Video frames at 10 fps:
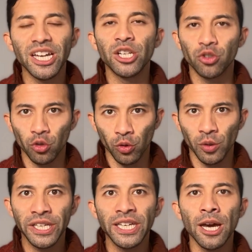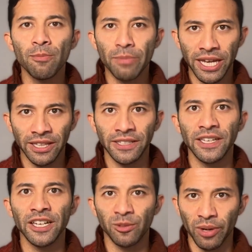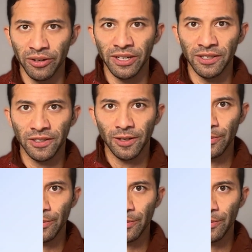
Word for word: It's truly a painless experience.